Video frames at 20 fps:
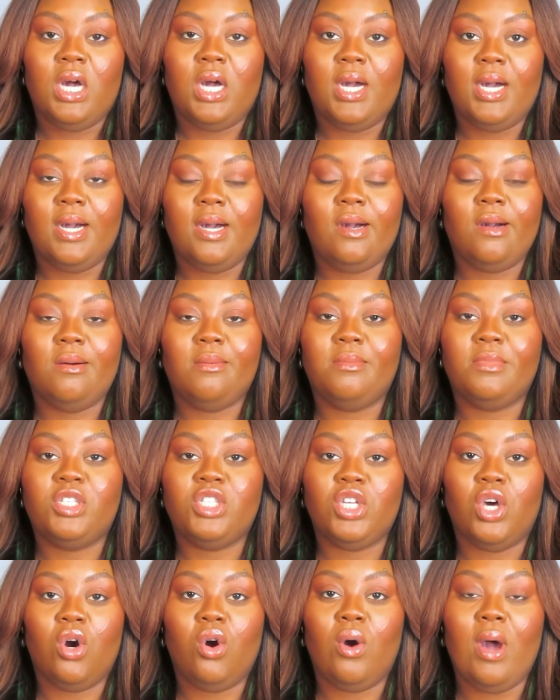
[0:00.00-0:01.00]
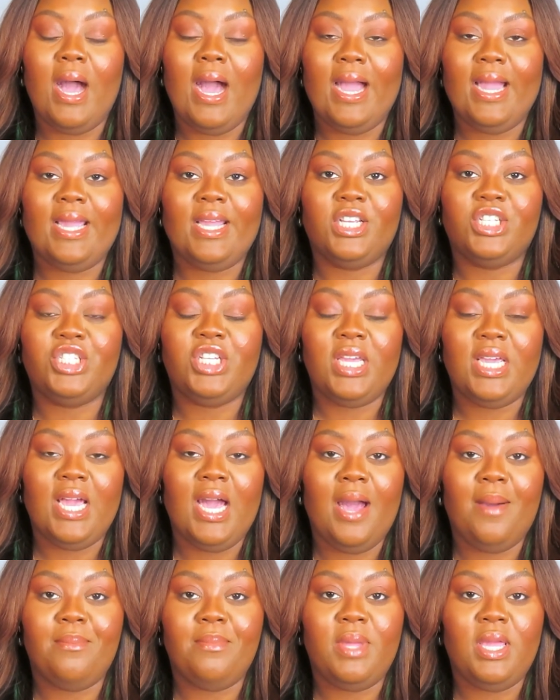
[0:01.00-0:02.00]
So she
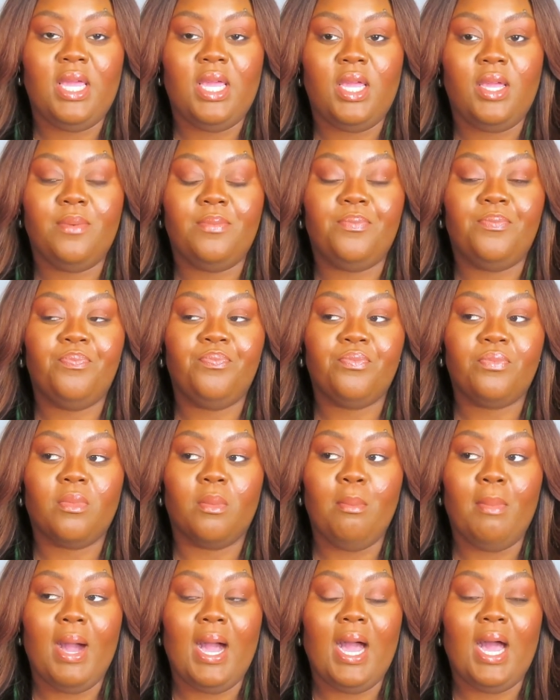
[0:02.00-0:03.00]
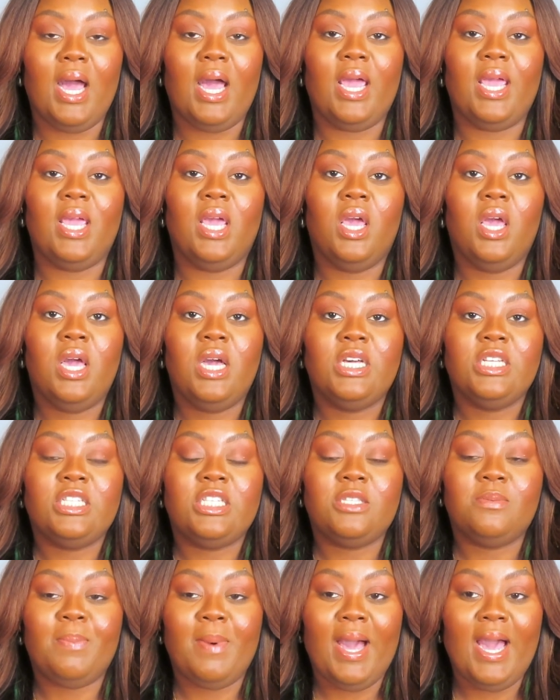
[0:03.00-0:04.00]
got me my
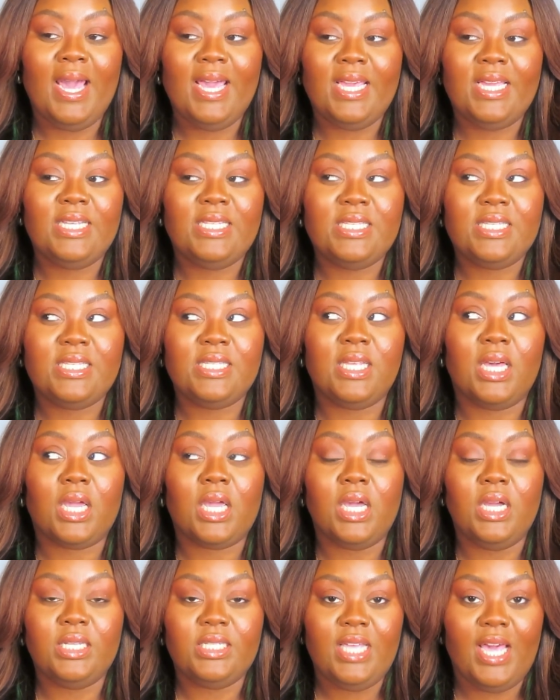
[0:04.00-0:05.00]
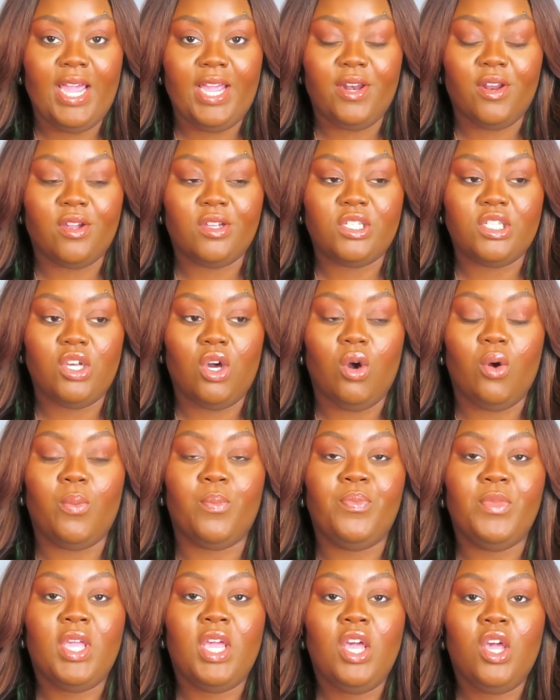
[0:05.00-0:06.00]
spice container.
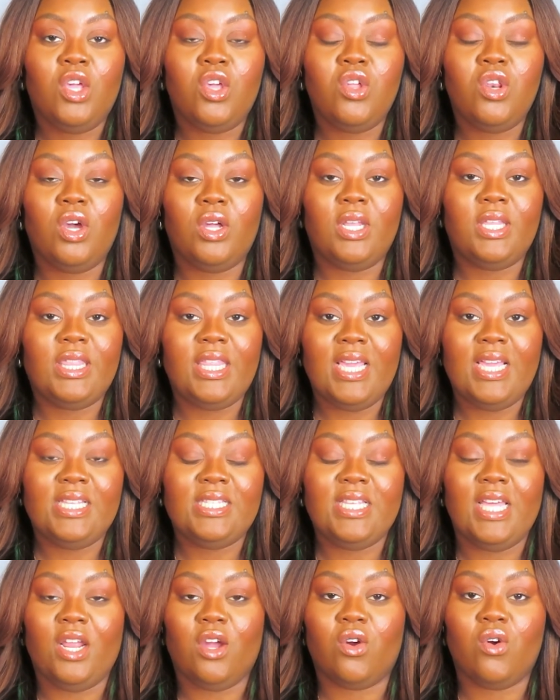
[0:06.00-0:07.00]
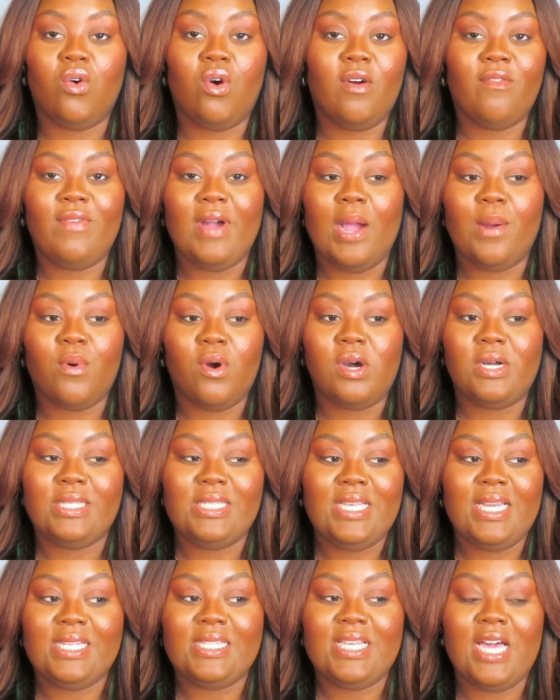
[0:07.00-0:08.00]
So you know the things that are going viral on
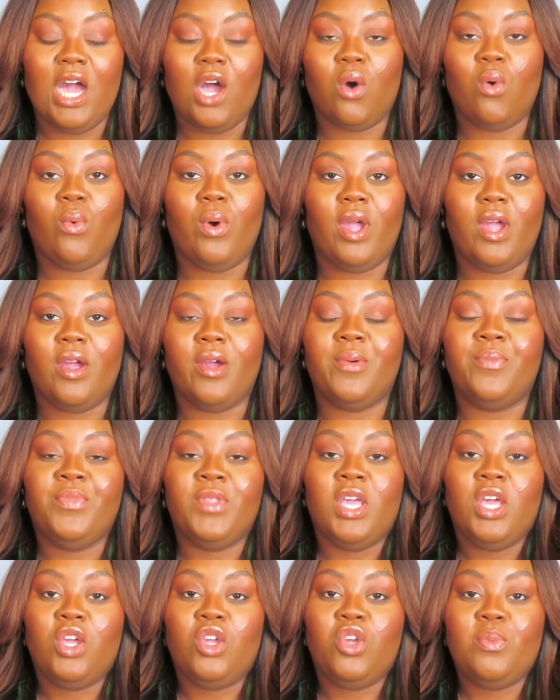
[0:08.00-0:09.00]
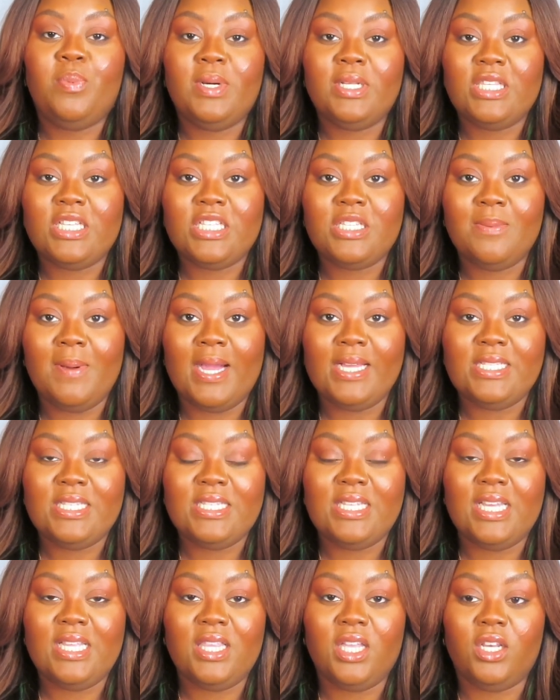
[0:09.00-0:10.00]
TikTok where you put the spices
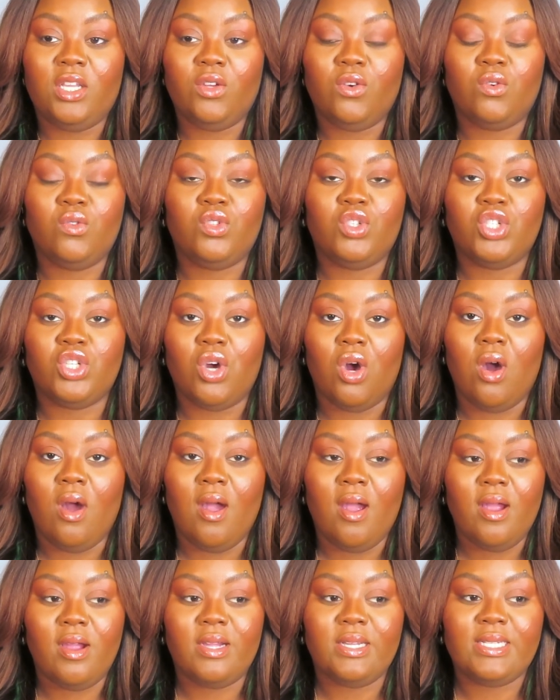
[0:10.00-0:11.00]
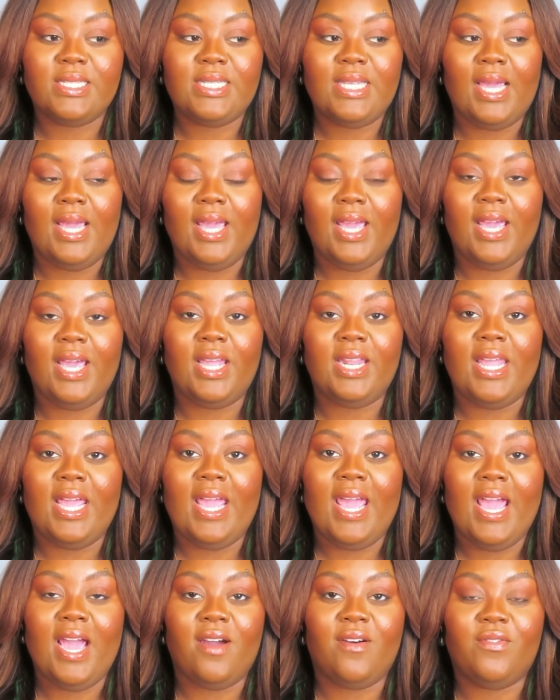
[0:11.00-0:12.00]
in the little jars and they
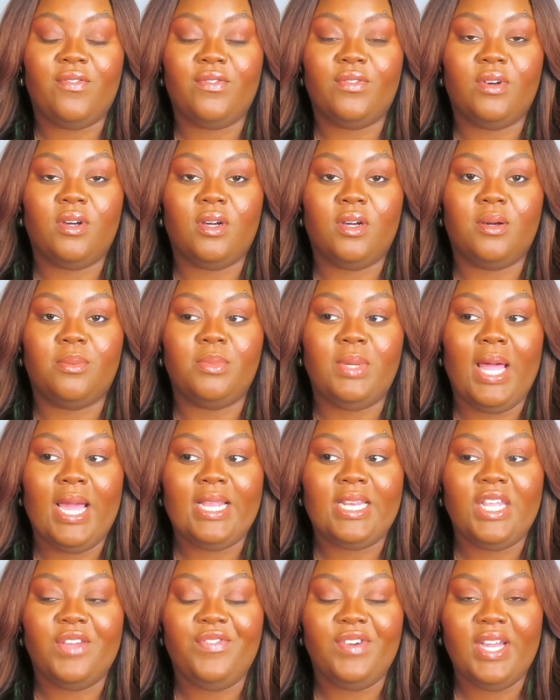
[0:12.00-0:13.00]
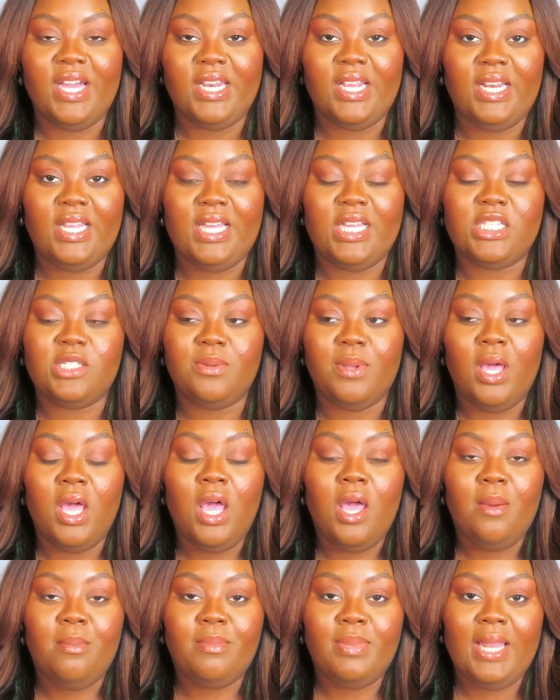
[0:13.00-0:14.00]
have like different kind of lids,
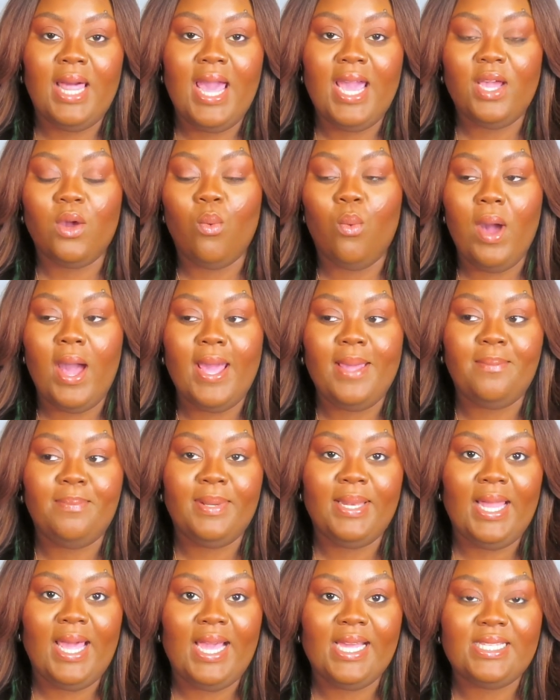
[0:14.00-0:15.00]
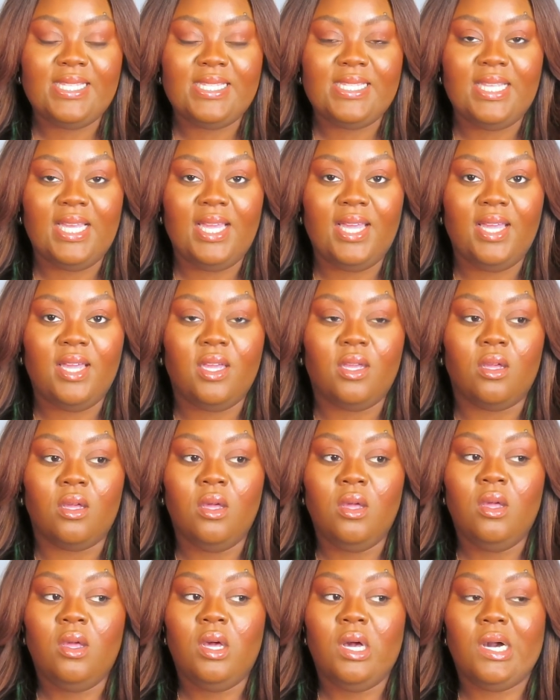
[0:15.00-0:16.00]
black, white, plastic,
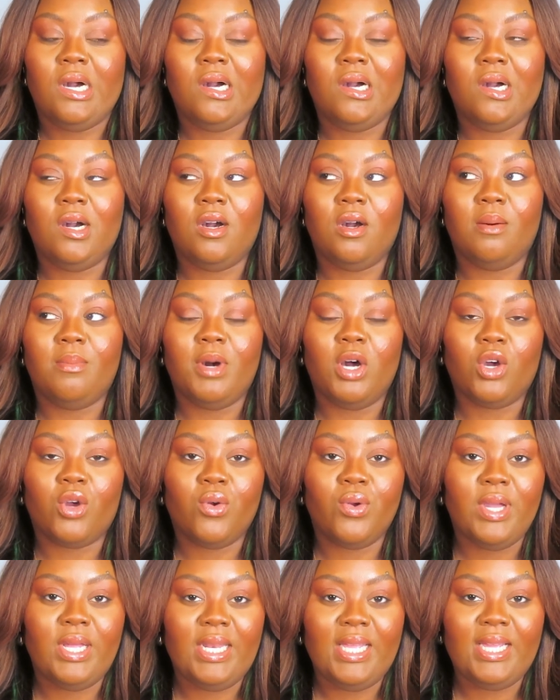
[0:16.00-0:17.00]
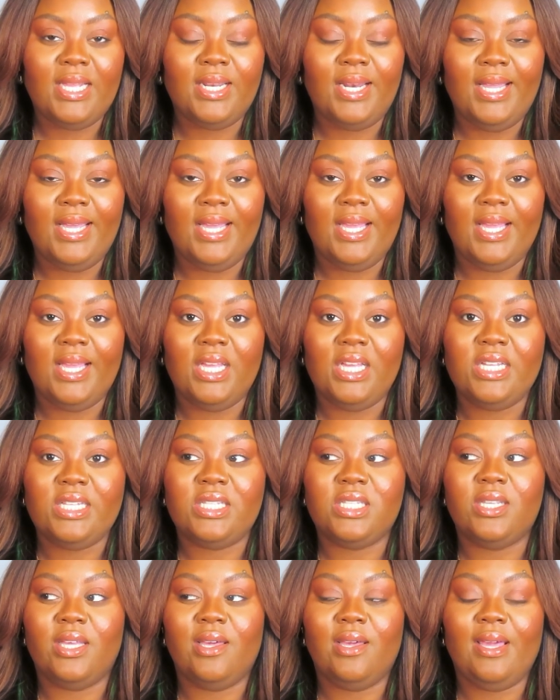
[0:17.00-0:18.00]
acrylic
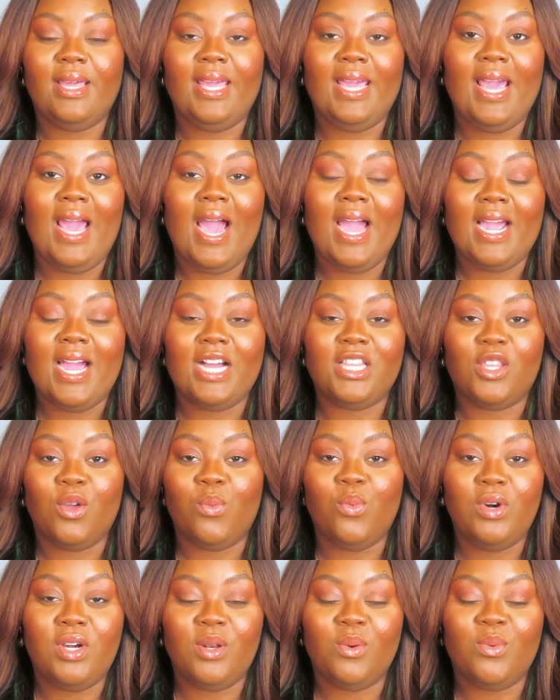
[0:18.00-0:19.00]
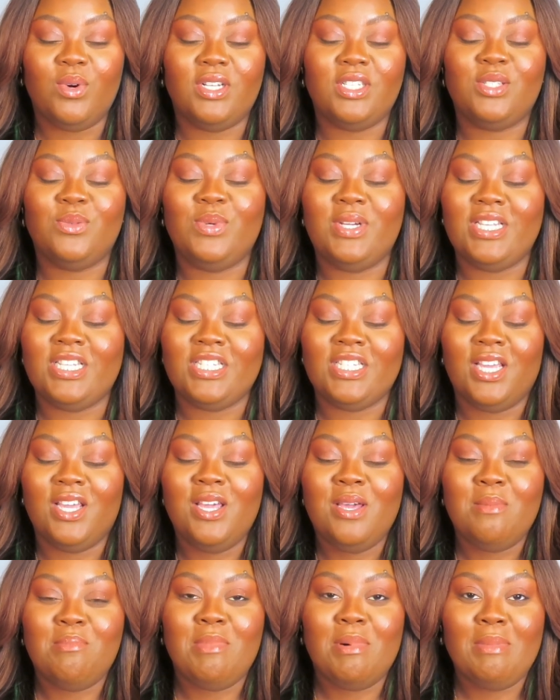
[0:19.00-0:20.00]
lids, and I got the wooden ones, which
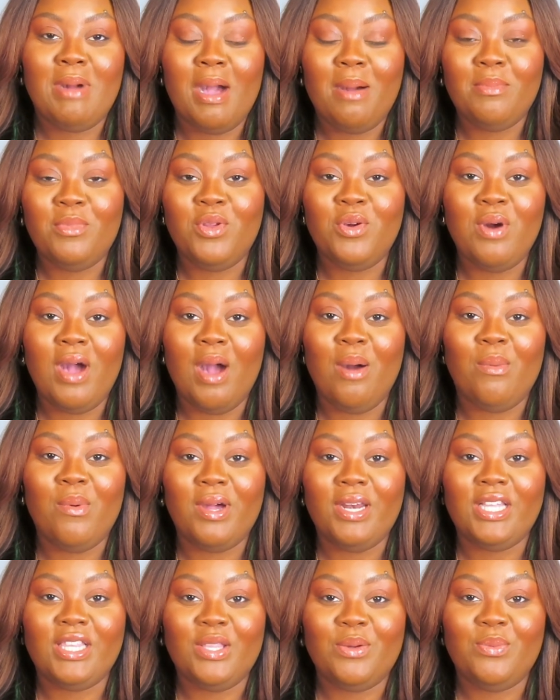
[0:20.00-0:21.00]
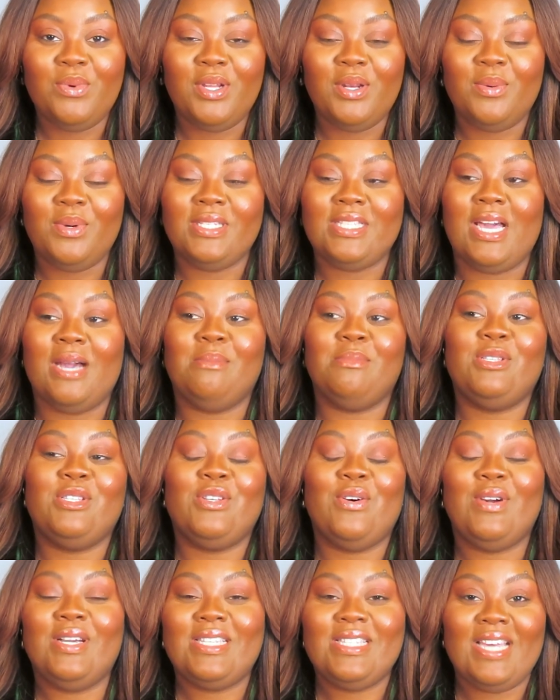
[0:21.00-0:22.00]
my mom knew I wanted the wooden ones. I'm
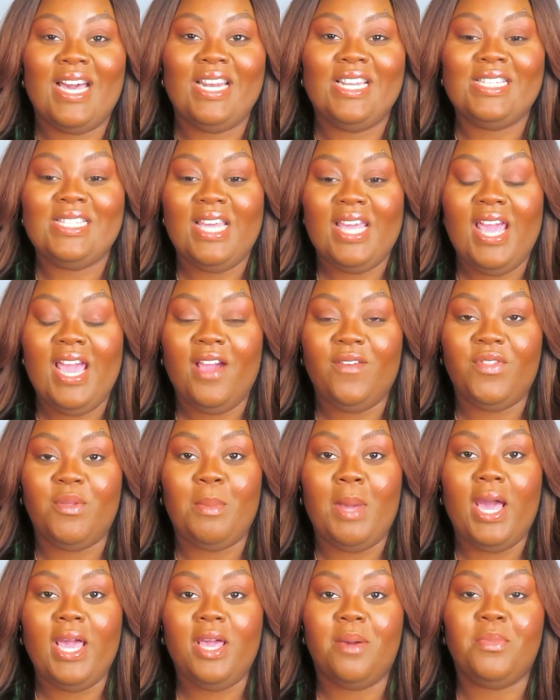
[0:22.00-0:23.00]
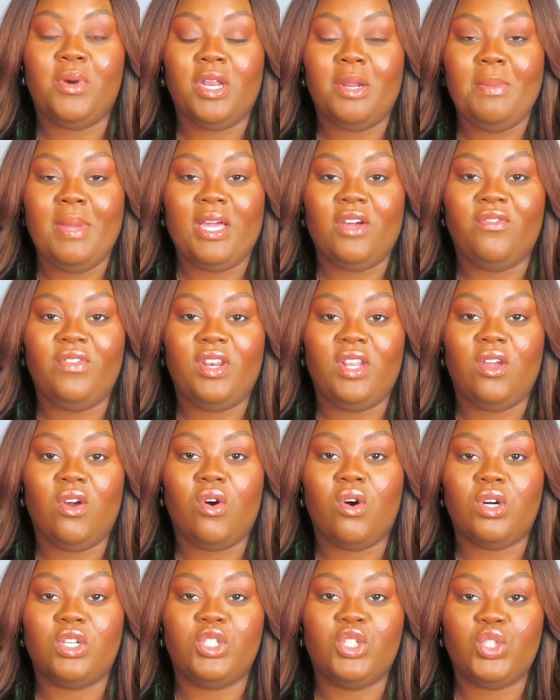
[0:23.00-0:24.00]
so excited to have them. I am going to make a video
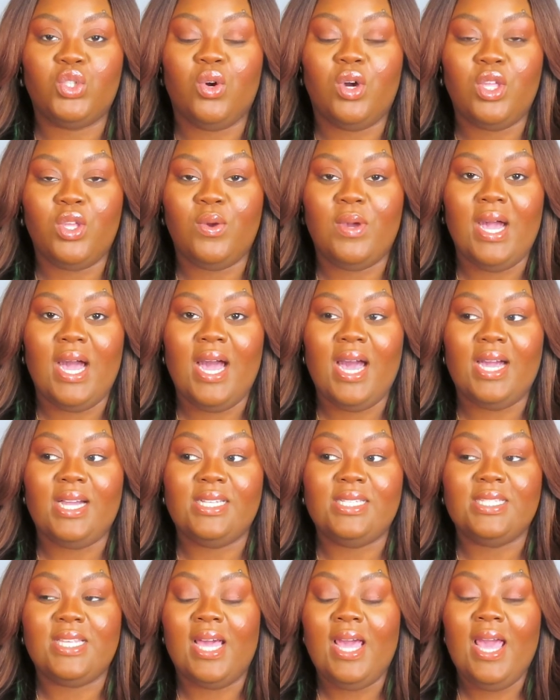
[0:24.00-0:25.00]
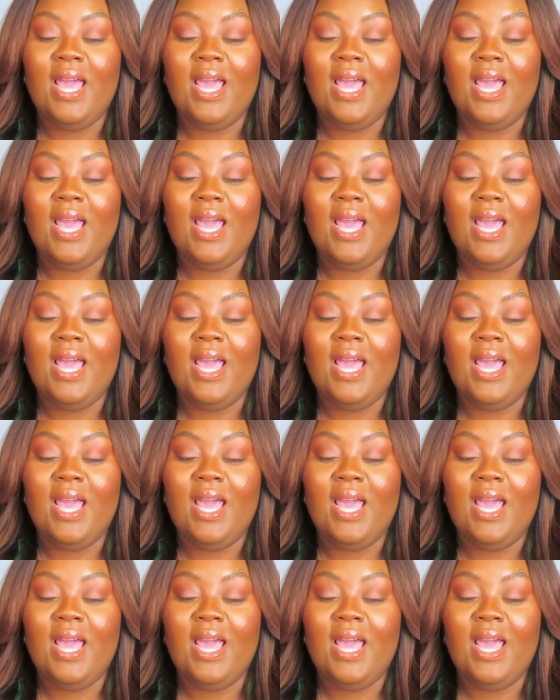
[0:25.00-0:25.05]
on showing you guys